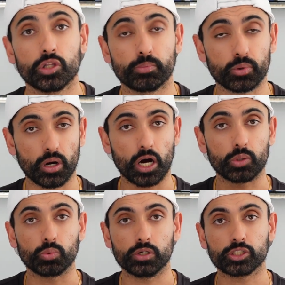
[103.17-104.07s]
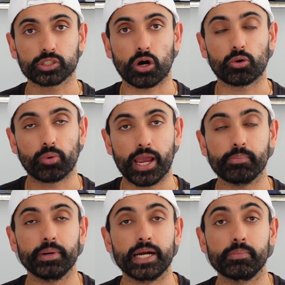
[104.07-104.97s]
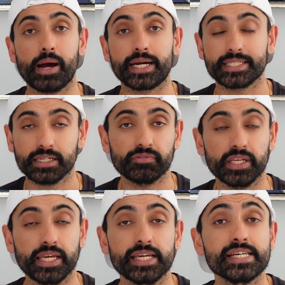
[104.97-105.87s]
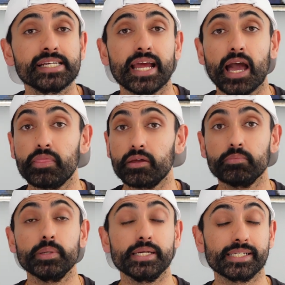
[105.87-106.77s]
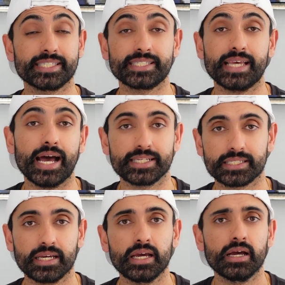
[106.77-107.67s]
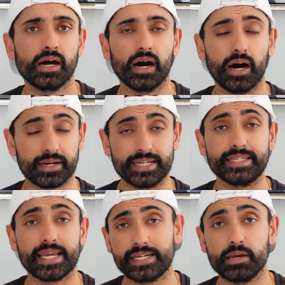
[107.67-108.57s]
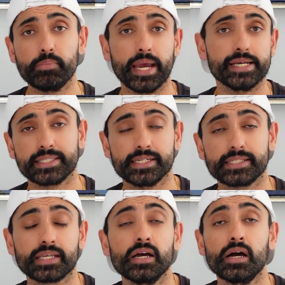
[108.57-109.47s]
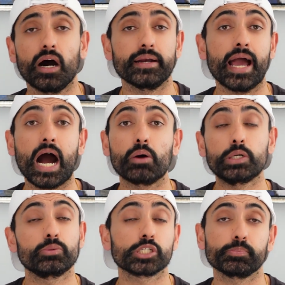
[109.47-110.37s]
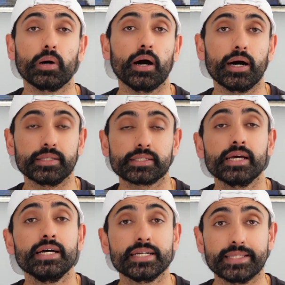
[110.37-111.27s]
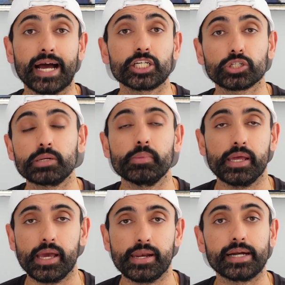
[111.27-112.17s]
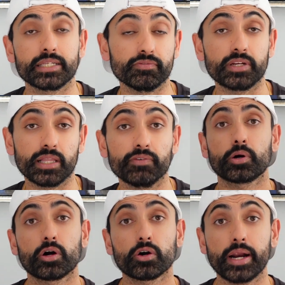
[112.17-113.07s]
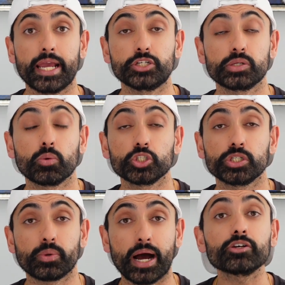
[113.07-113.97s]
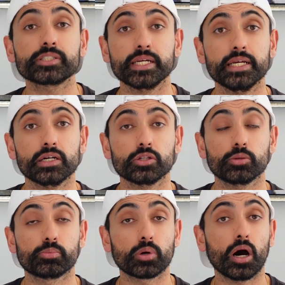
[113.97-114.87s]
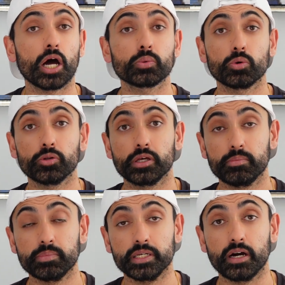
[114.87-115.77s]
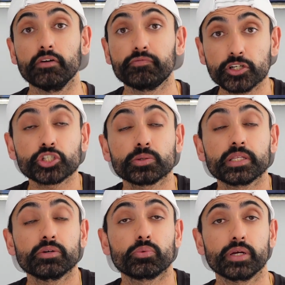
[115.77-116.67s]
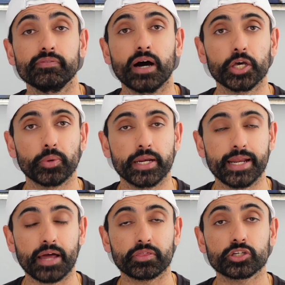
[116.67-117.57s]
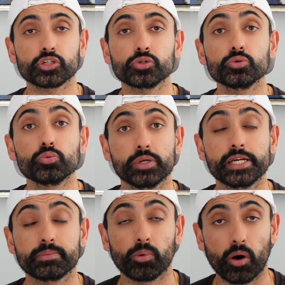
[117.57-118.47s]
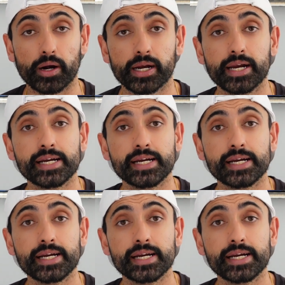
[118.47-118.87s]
LeBron will start ramping up activity and then be assessed on a day-to-day basis on how he responds to that treatment and activity level. Per Adrian Wojnarowski, LeBron will then be officially reevaluated at the 2-week mark.